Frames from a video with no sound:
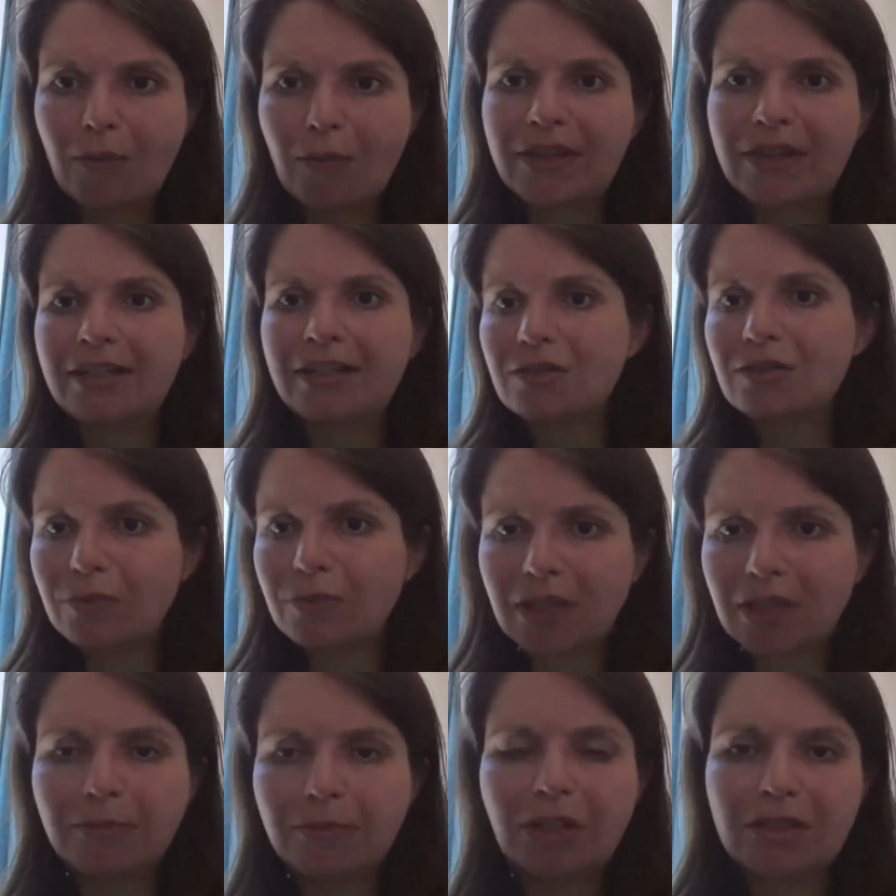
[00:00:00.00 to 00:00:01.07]
whether that's
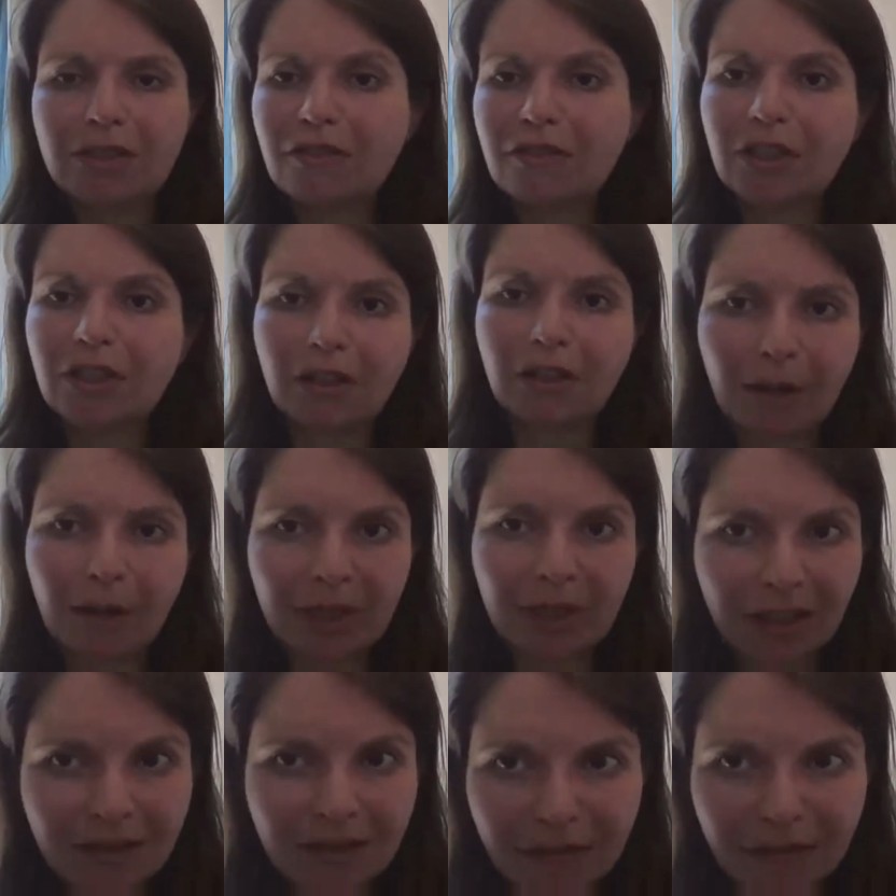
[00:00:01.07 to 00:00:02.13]
really because of economic
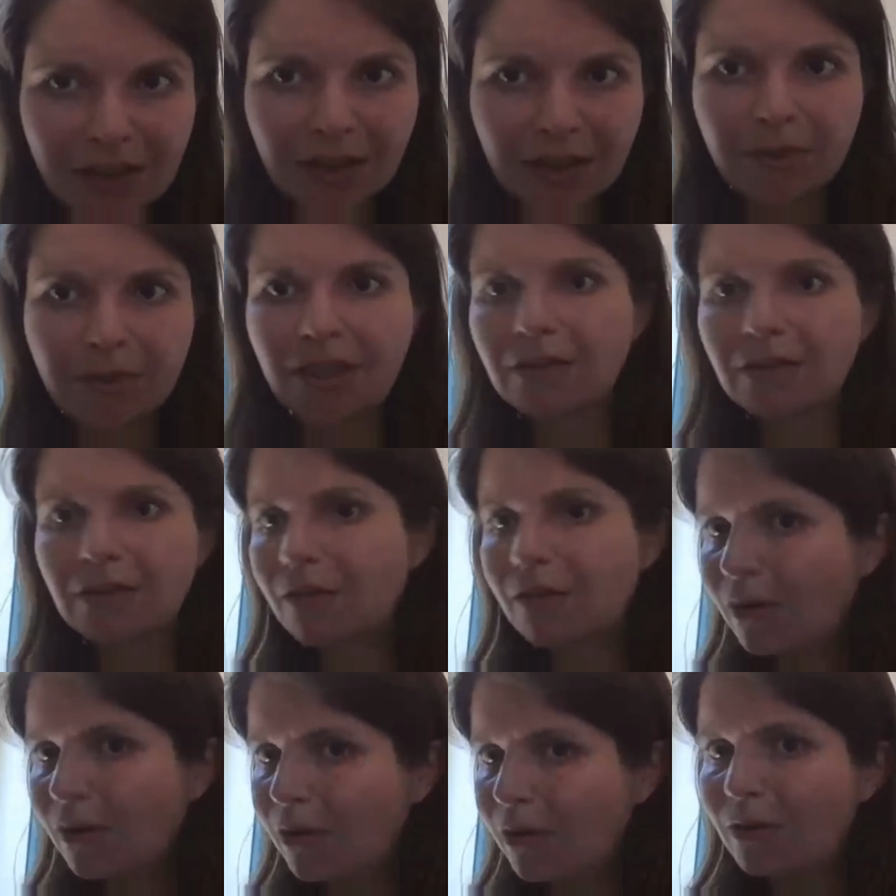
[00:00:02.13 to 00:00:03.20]
activity being
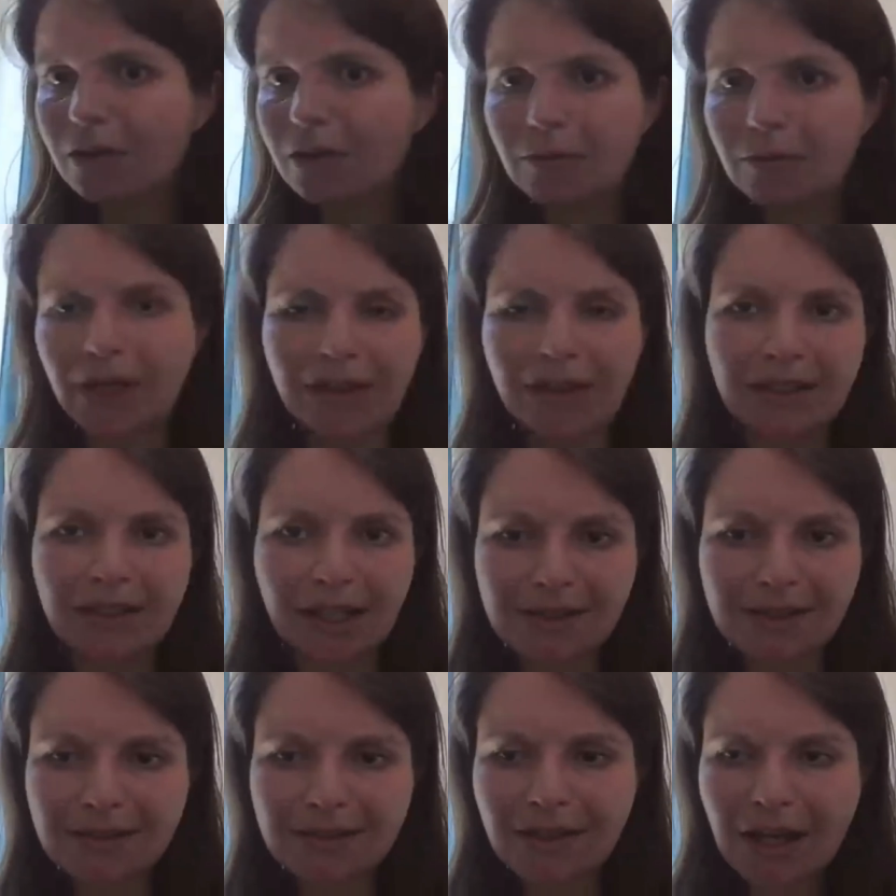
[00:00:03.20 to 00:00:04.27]
low, or whether
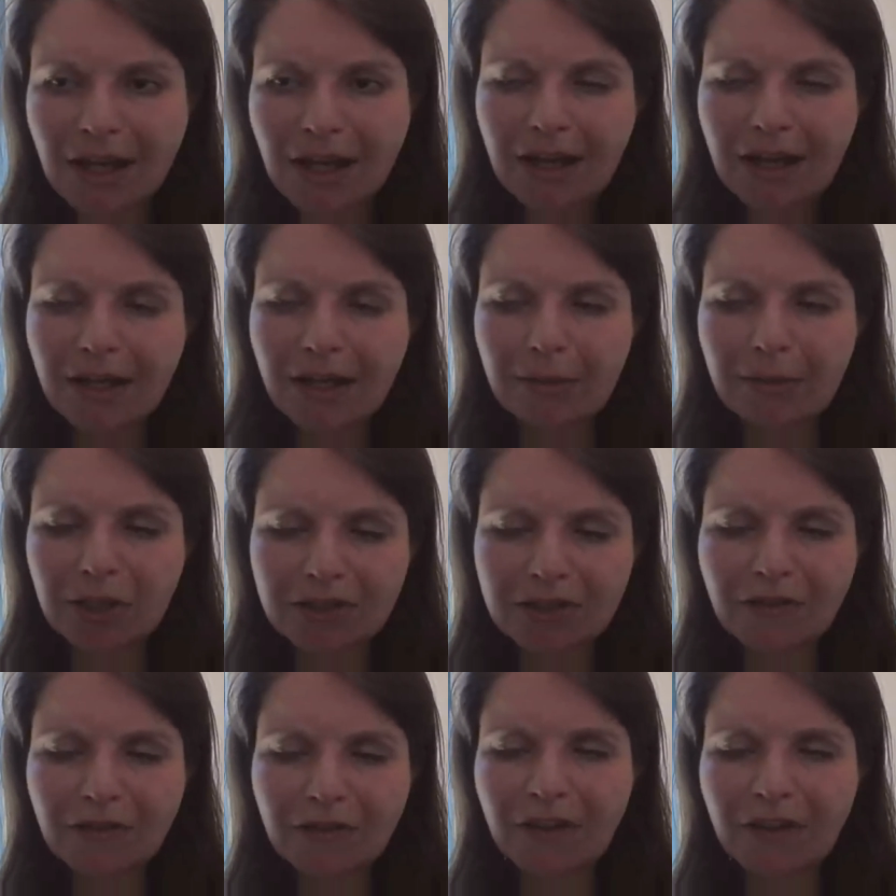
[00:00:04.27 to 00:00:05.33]
that's uh,
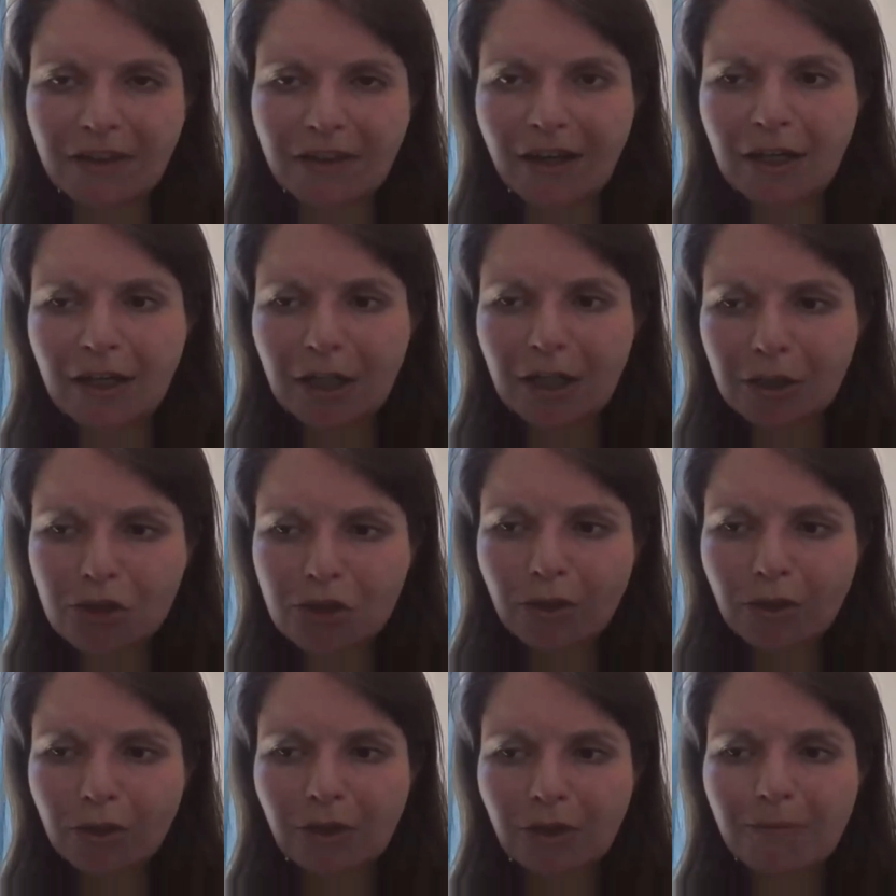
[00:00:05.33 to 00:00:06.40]
because of other
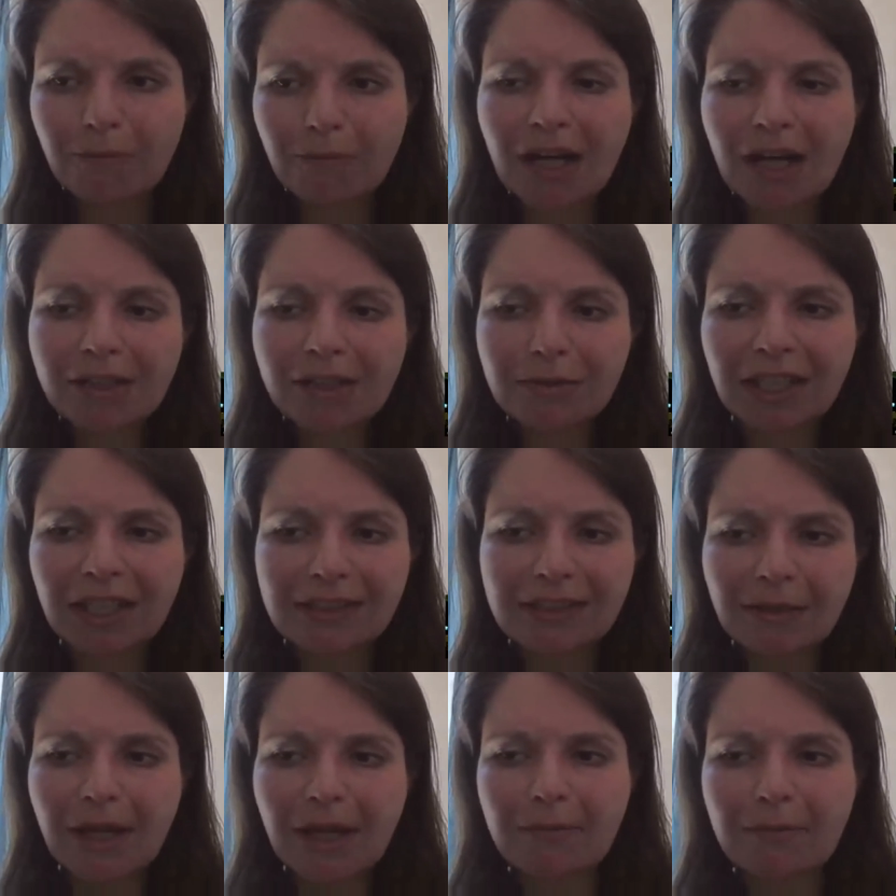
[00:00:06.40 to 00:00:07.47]
short-term market-related
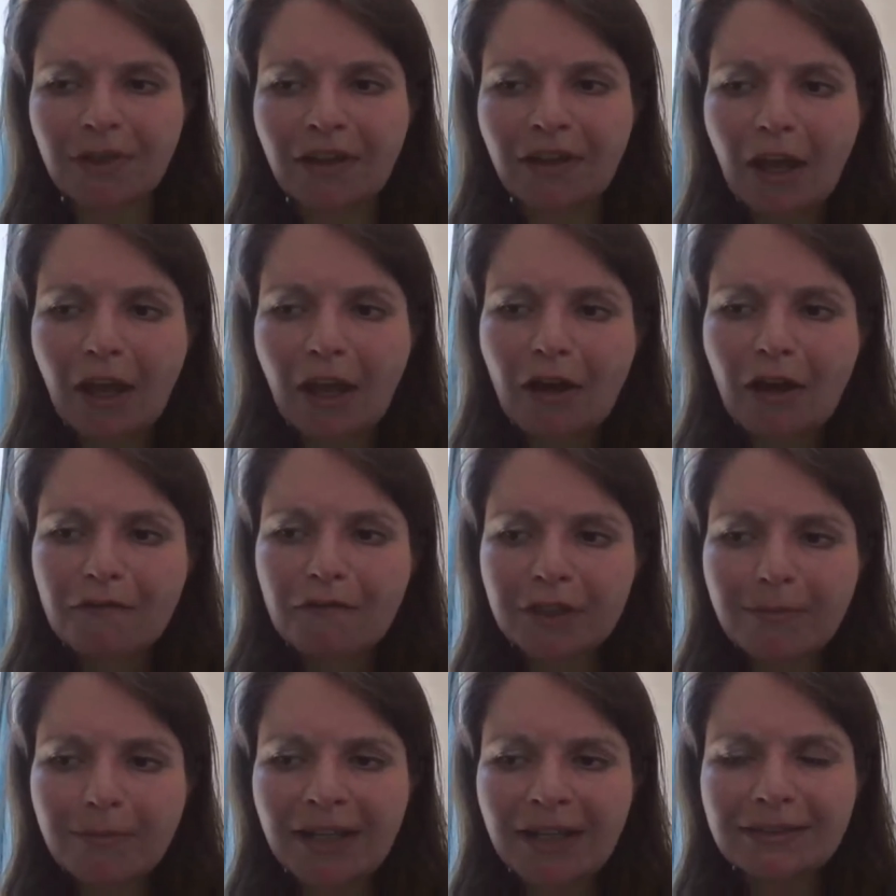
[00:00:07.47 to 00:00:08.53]
abatement
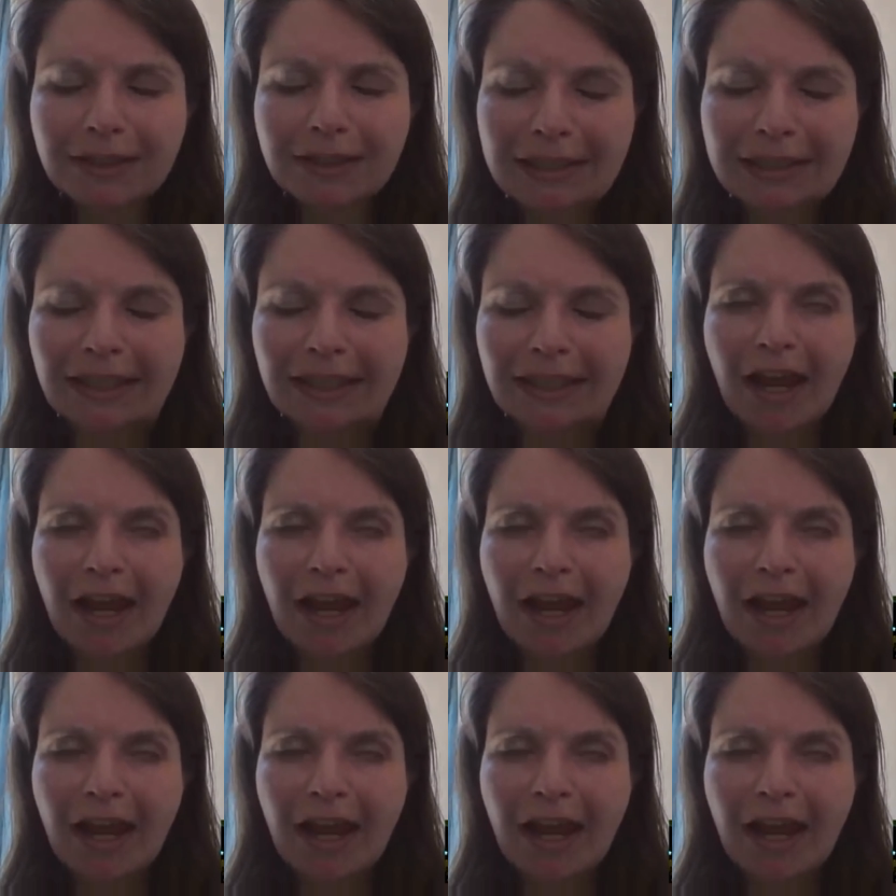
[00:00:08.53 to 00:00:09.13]
fundamentals.